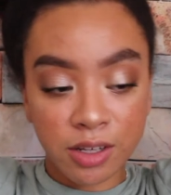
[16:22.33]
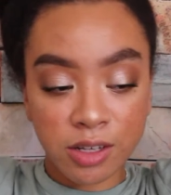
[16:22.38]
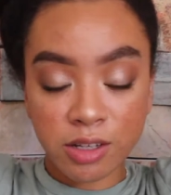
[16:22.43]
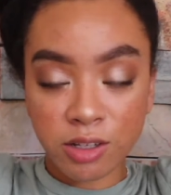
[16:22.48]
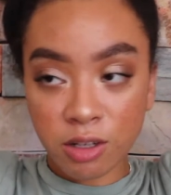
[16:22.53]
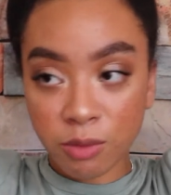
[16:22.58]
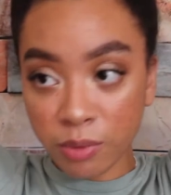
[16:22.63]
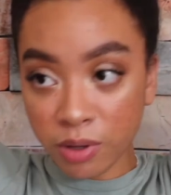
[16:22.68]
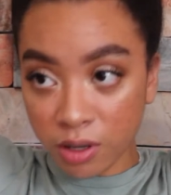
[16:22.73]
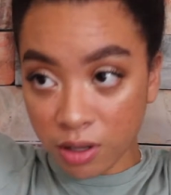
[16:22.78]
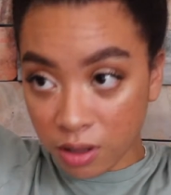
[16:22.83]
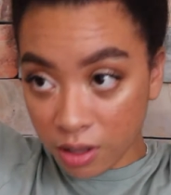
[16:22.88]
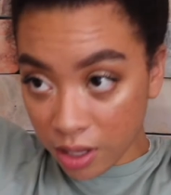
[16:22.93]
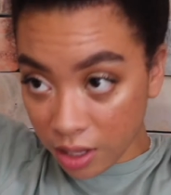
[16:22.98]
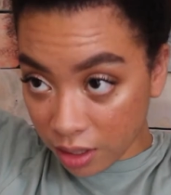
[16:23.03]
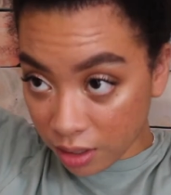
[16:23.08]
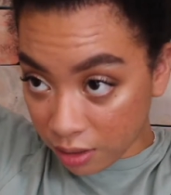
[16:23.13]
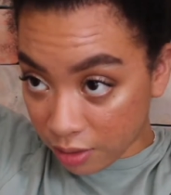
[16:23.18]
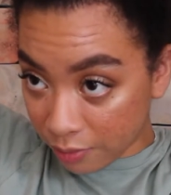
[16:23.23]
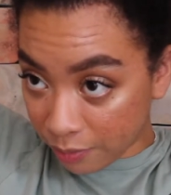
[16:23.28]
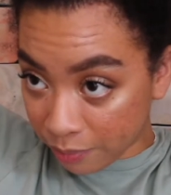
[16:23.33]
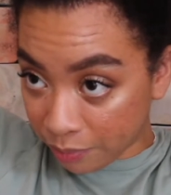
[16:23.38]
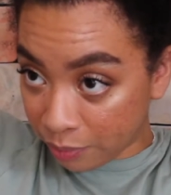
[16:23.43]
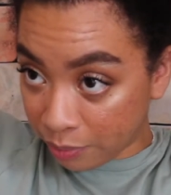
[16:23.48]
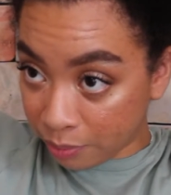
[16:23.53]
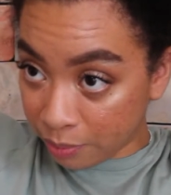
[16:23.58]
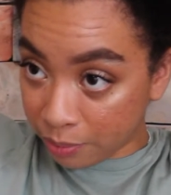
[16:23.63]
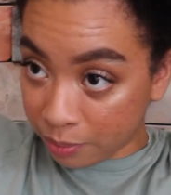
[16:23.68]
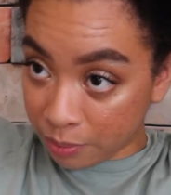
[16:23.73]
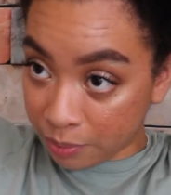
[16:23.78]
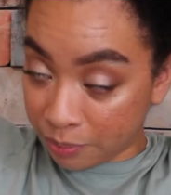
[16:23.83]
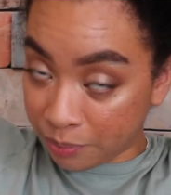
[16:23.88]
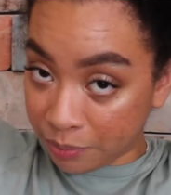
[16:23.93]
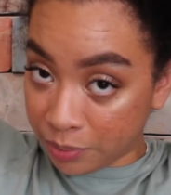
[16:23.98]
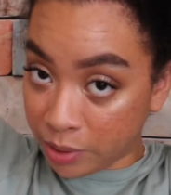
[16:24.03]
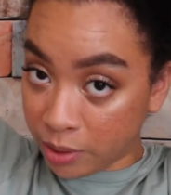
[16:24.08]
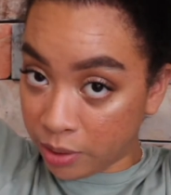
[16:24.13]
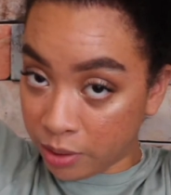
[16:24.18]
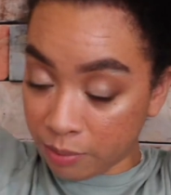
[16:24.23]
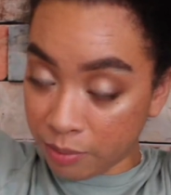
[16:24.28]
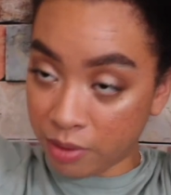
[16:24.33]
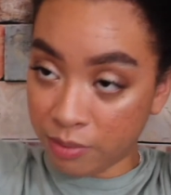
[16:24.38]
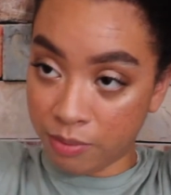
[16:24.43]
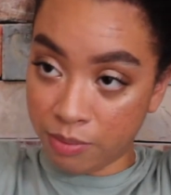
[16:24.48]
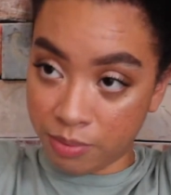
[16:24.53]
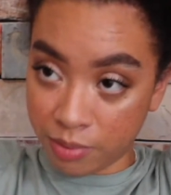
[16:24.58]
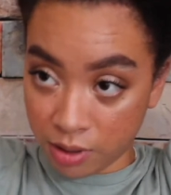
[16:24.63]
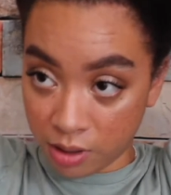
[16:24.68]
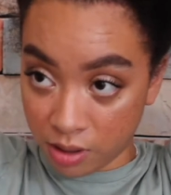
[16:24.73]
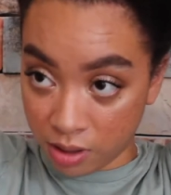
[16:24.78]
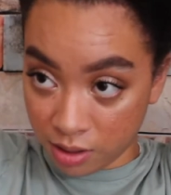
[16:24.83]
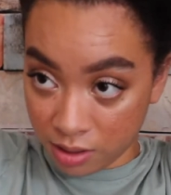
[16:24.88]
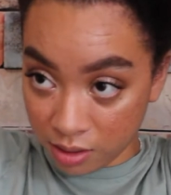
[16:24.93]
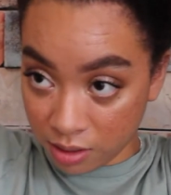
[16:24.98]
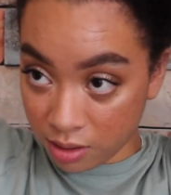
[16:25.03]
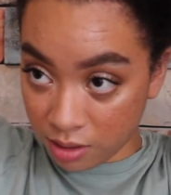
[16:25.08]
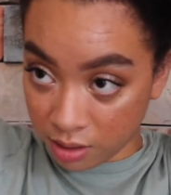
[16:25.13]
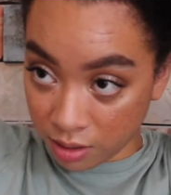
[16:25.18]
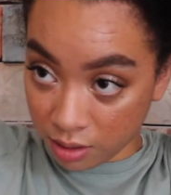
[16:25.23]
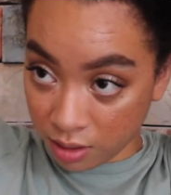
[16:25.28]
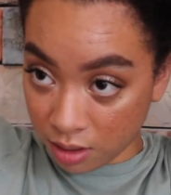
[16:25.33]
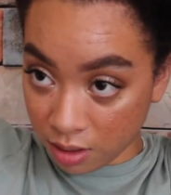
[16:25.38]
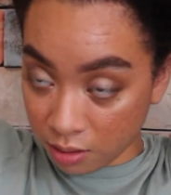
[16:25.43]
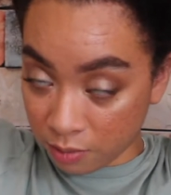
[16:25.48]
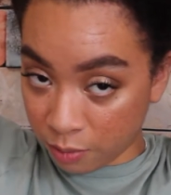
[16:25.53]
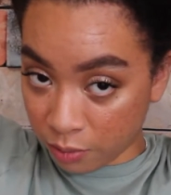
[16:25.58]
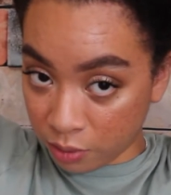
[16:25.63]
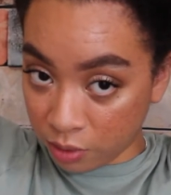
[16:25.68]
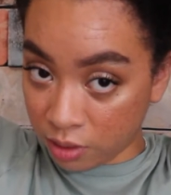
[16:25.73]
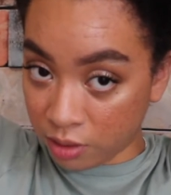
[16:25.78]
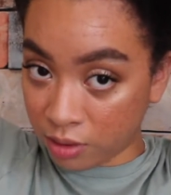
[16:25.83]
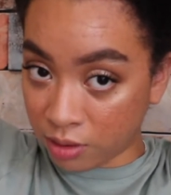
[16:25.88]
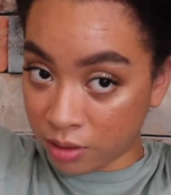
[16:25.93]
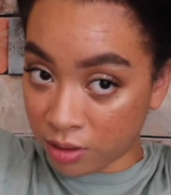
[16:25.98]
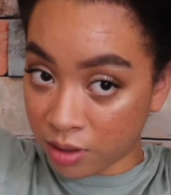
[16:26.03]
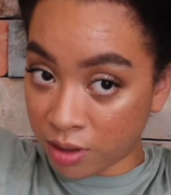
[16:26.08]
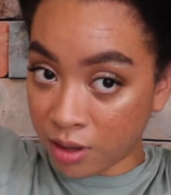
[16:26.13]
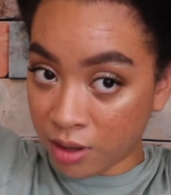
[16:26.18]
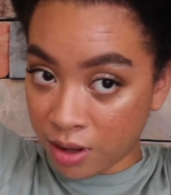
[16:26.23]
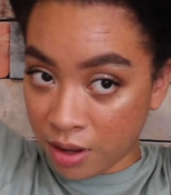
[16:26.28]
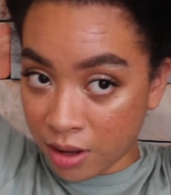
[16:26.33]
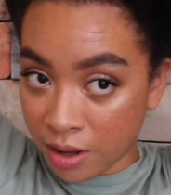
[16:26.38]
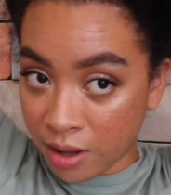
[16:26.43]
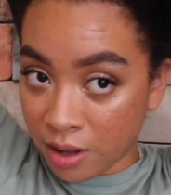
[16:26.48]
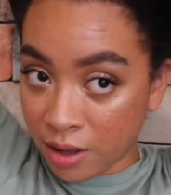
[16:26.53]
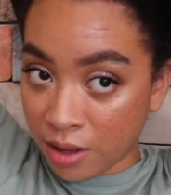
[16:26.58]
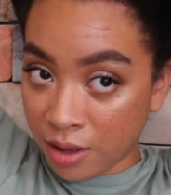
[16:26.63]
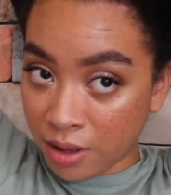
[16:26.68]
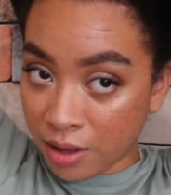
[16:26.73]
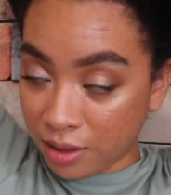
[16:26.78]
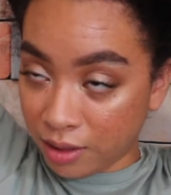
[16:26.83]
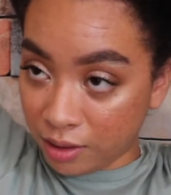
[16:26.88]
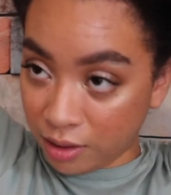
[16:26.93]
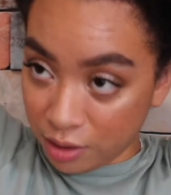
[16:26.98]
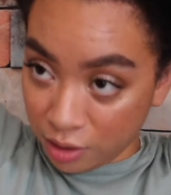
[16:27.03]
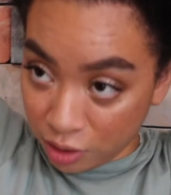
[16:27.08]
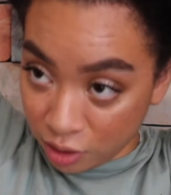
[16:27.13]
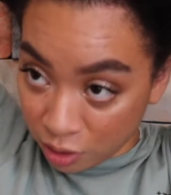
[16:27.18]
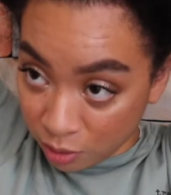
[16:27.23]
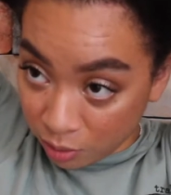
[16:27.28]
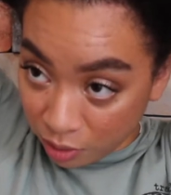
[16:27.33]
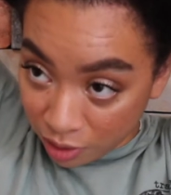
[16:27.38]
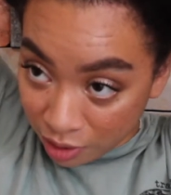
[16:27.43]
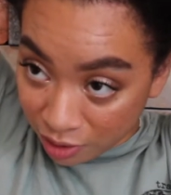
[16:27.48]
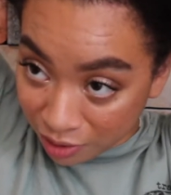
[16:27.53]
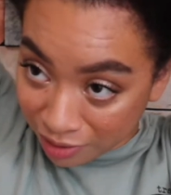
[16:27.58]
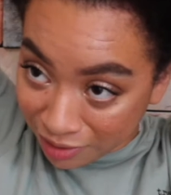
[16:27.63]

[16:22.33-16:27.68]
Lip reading: So I'm gonna like put my bun in like a more, like a cuter, it